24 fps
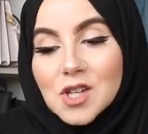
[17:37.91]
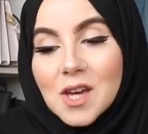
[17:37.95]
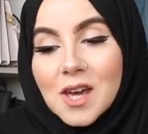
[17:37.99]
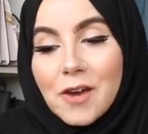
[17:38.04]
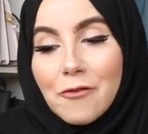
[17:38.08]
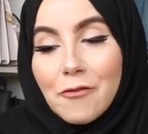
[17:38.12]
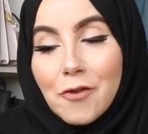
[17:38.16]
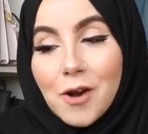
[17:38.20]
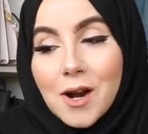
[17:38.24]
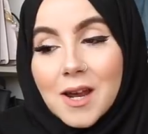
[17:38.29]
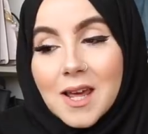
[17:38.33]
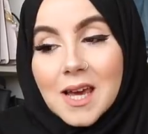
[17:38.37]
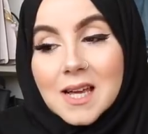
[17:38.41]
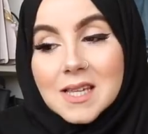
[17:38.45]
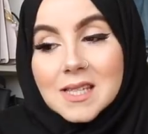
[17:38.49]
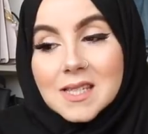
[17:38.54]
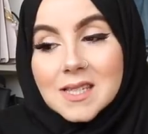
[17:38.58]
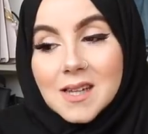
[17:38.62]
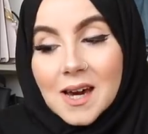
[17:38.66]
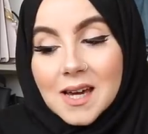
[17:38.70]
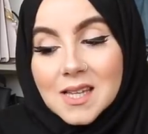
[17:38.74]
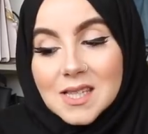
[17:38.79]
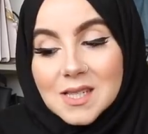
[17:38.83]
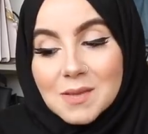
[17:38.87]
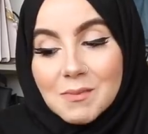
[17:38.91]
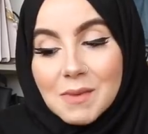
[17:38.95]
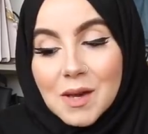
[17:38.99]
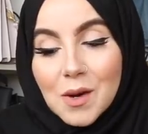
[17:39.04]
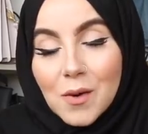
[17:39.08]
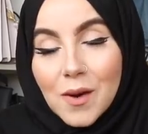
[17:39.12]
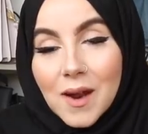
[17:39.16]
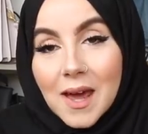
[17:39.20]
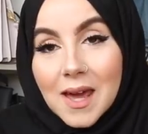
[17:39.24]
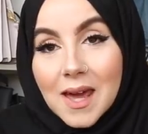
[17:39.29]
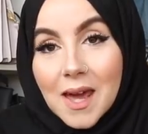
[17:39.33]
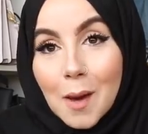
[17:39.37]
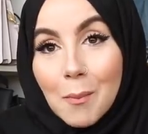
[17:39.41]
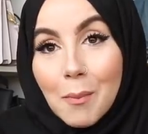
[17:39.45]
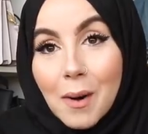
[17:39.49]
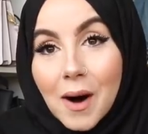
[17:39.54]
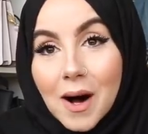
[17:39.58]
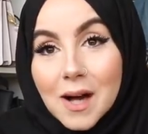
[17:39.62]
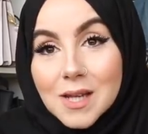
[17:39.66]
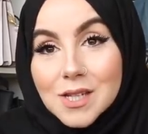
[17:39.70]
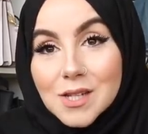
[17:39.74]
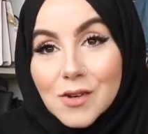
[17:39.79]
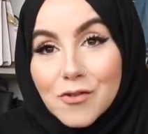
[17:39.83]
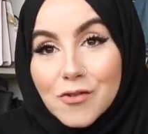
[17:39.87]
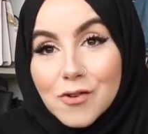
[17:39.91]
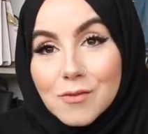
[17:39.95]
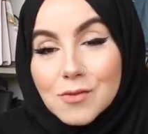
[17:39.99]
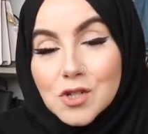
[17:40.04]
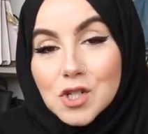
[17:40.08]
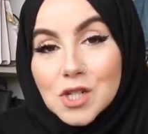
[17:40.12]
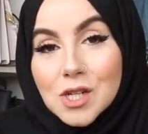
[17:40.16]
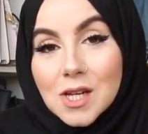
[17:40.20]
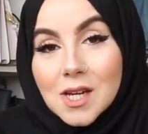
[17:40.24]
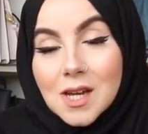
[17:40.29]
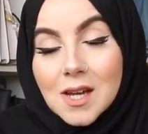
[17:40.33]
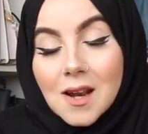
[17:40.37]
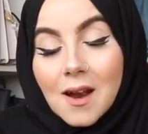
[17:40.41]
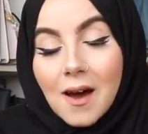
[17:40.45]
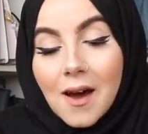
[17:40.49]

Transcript: it really excites me when I get a parcel from Shein.